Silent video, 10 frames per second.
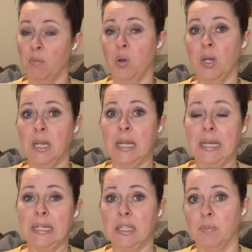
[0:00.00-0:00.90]
putting it
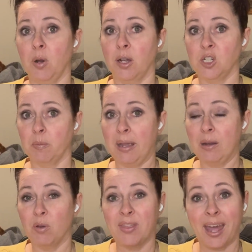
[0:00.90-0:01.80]
into the project bag
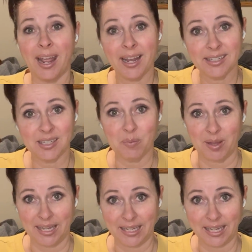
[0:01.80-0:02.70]
with that hexie
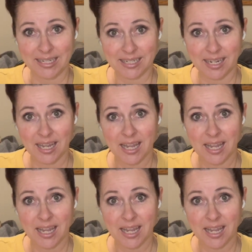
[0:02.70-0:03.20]
blanket.